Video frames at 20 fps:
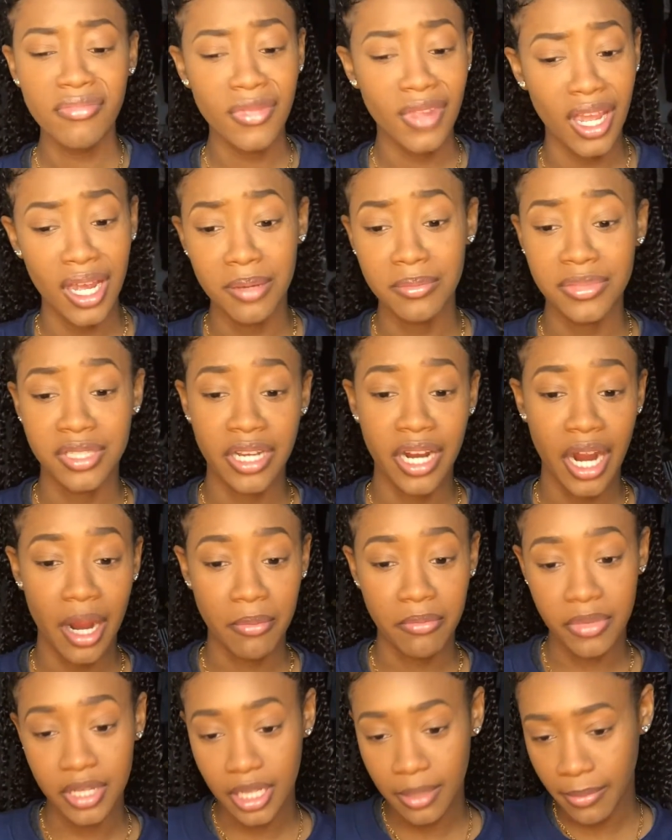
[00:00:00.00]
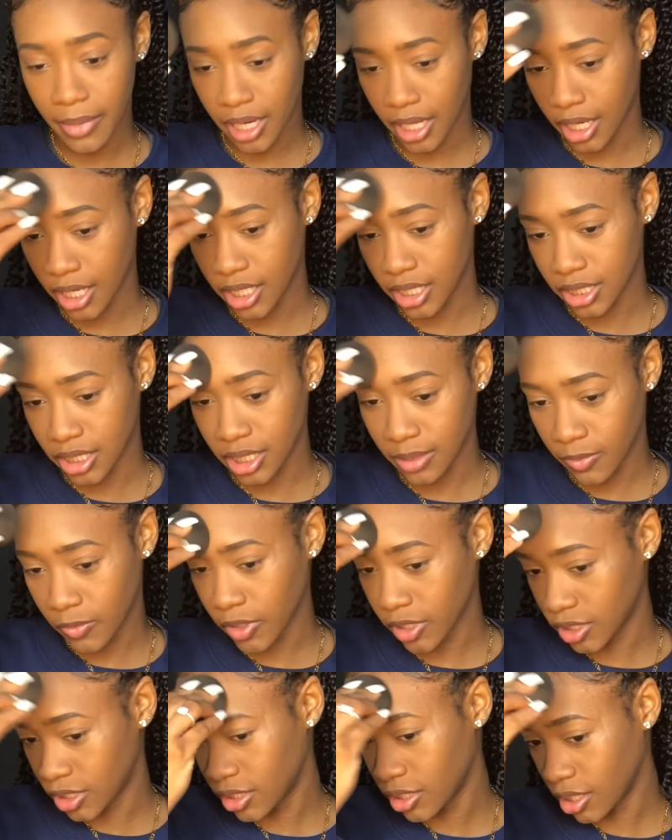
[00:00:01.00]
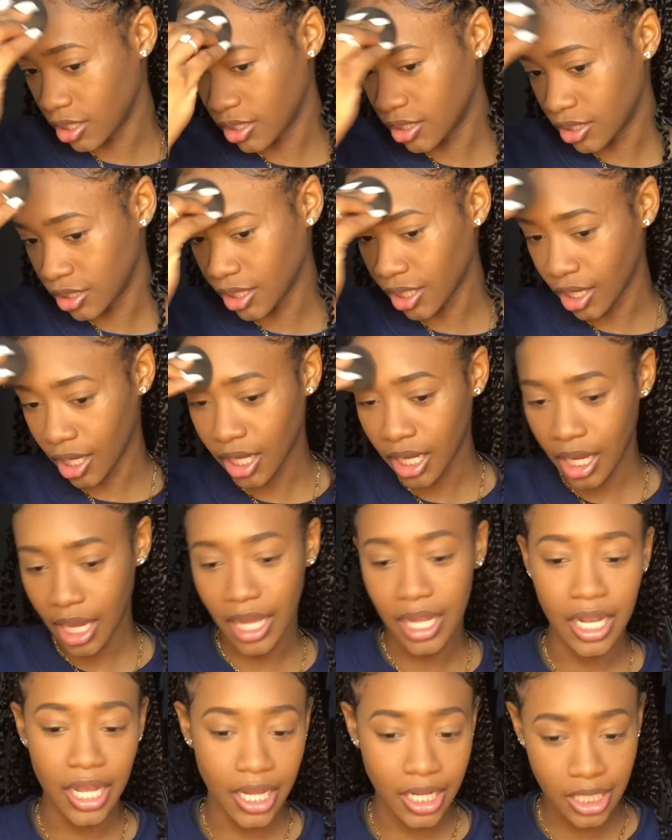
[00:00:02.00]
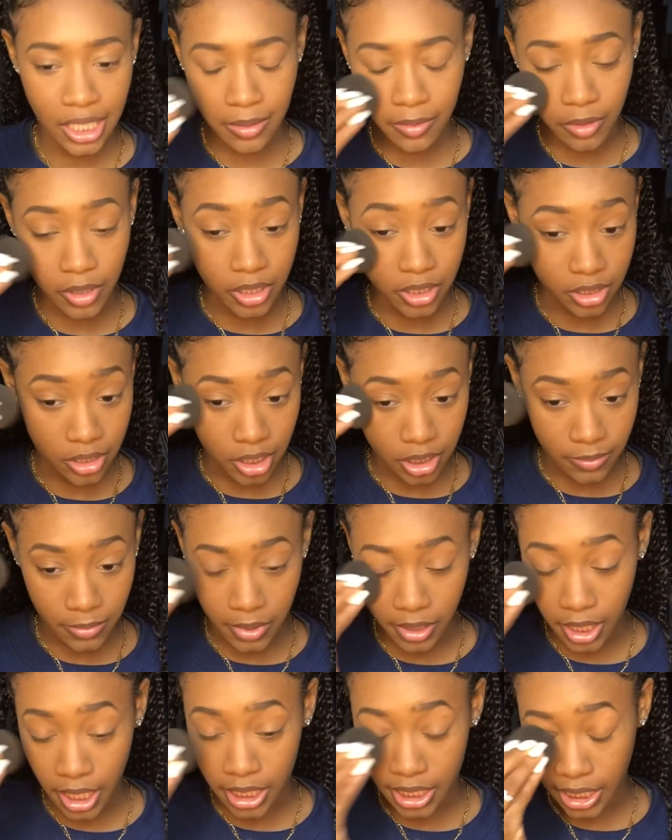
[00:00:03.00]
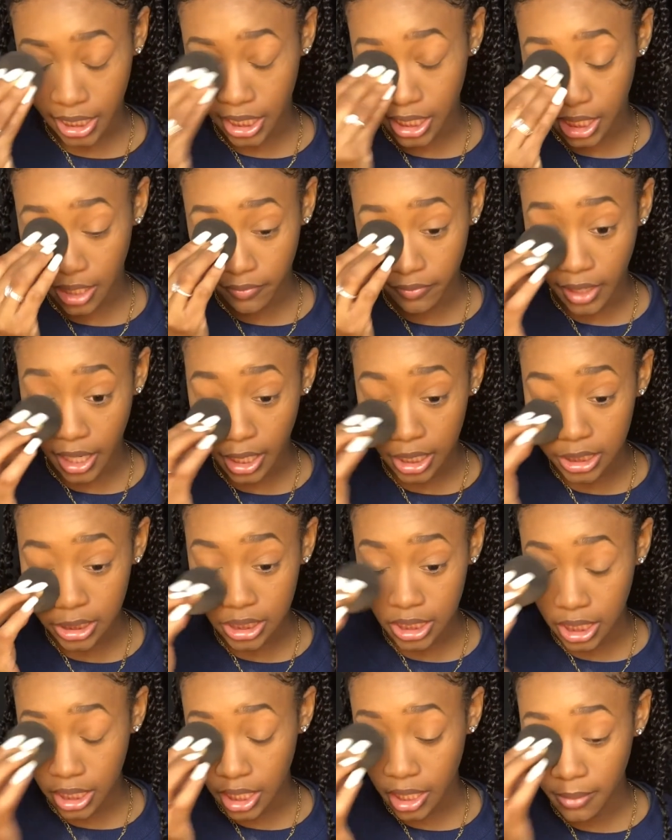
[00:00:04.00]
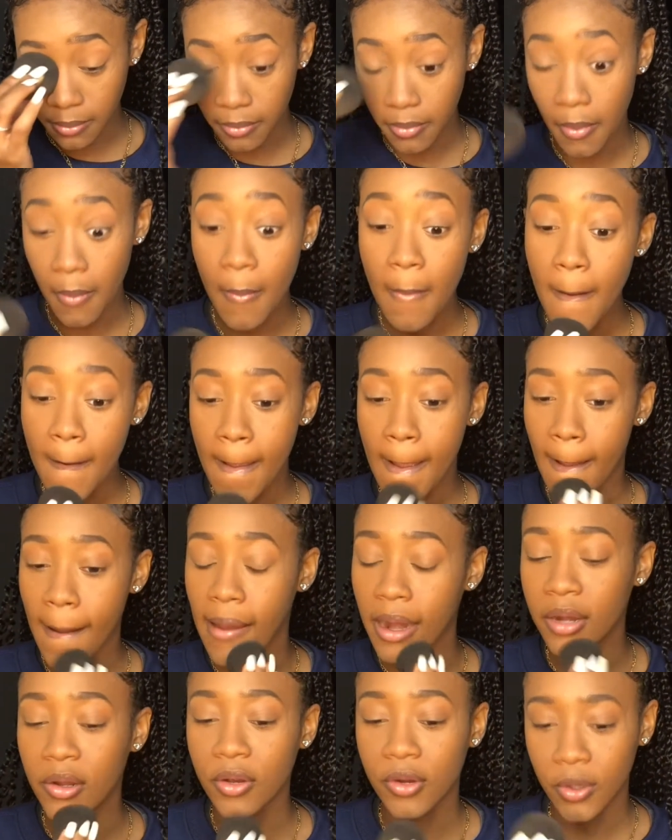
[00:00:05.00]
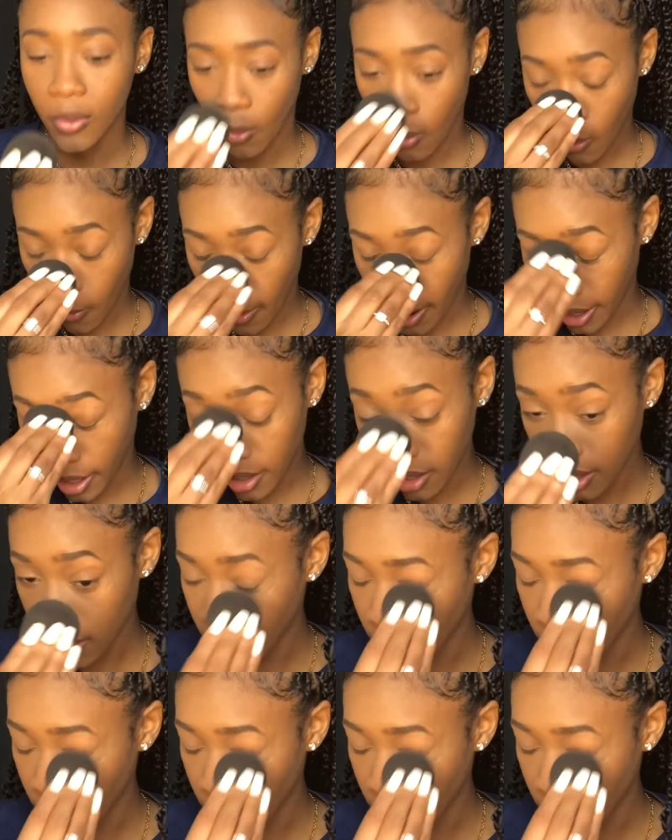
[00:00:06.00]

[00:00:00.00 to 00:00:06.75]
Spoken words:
I'm sorry, I'm really bad at these deep questions. Like, I like deep questions, but I can never answer them. I don't know why.